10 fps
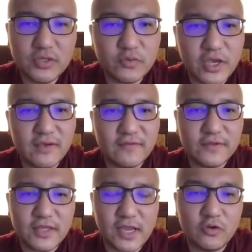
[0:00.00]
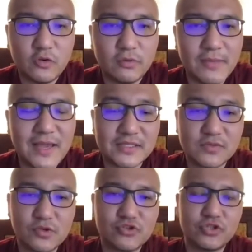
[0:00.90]
we have the Eight Noble Paths,
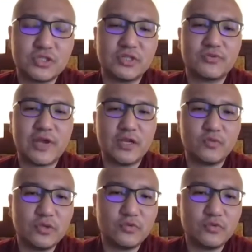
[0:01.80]
which is the right view,